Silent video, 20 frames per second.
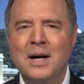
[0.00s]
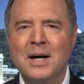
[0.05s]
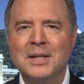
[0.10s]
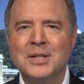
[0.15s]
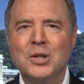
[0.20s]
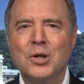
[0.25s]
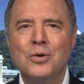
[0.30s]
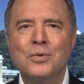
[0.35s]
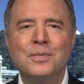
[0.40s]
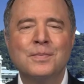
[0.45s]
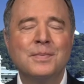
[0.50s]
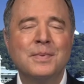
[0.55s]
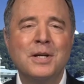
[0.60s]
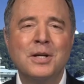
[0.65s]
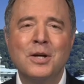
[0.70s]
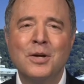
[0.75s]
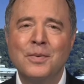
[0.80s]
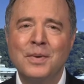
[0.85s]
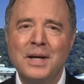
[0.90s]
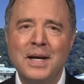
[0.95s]
So, you
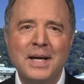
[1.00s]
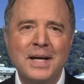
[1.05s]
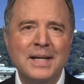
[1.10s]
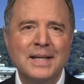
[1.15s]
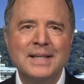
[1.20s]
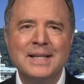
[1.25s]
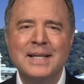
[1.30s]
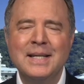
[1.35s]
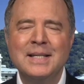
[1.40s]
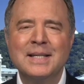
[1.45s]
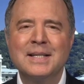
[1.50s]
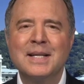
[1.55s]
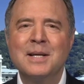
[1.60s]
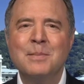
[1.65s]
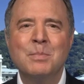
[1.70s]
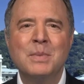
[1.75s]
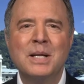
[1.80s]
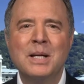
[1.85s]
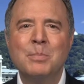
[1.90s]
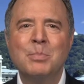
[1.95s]
know, he is easily
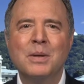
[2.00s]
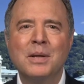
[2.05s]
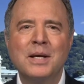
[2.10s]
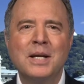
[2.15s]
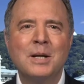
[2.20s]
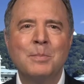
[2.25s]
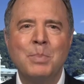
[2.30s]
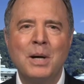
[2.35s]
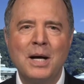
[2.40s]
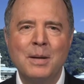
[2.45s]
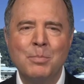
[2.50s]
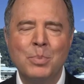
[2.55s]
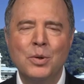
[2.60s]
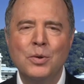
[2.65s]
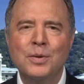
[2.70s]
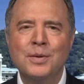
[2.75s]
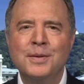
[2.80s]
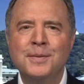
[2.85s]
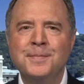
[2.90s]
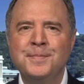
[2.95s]
manipulated by
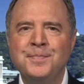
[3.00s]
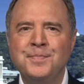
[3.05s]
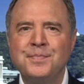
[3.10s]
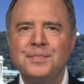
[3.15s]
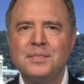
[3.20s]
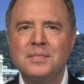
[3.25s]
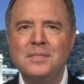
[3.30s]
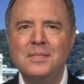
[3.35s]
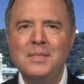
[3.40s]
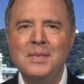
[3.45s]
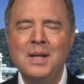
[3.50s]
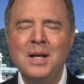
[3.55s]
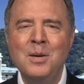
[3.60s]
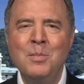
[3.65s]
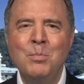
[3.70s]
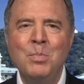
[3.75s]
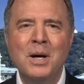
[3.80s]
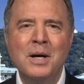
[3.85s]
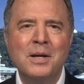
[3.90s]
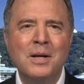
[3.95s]
Putin.
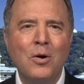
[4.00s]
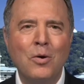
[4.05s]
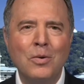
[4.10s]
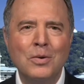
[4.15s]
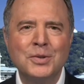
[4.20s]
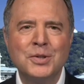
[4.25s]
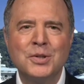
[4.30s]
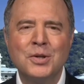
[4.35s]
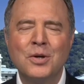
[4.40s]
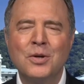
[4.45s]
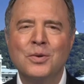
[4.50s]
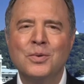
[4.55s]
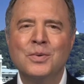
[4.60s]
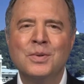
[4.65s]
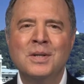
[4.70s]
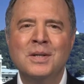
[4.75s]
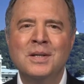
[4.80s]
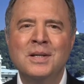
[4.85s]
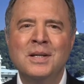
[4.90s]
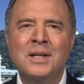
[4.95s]
But also,
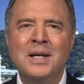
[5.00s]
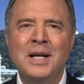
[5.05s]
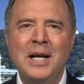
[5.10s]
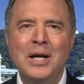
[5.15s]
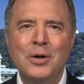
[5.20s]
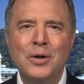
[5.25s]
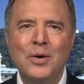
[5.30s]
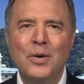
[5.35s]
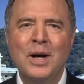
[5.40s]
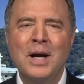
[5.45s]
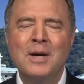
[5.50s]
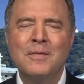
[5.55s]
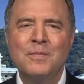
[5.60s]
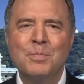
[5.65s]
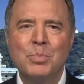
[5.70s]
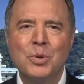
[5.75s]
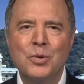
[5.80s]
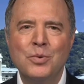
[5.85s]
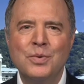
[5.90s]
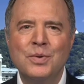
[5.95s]
here you have
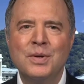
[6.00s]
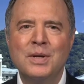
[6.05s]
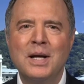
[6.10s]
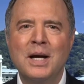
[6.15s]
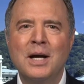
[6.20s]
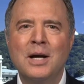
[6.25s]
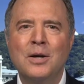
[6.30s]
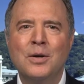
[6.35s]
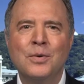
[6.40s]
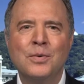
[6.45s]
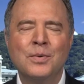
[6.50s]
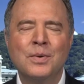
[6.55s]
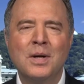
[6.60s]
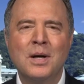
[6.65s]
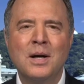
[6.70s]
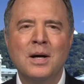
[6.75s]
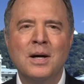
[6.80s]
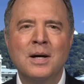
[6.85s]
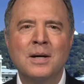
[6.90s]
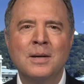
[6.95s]
Putin now
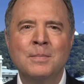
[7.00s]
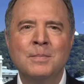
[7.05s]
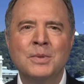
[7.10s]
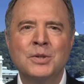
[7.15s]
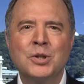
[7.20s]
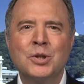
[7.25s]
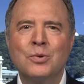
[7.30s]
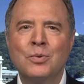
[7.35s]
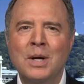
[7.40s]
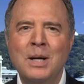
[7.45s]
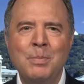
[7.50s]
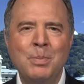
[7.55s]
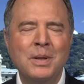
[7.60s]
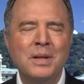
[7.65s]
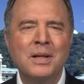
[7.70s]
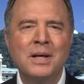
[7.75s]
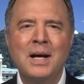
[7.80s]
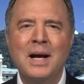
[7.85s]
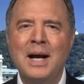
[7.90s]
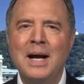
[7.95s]
scraping
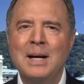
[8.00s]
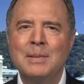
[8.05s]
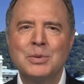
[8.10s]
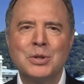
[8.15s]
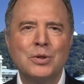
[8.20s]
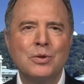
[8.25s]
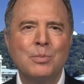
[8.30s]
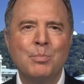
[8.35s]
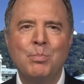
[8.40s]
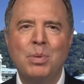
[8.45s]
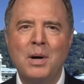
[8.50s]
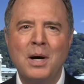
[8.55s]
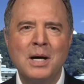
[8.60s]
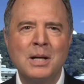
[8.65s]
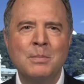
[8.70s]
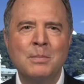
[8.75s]
the absolute bottom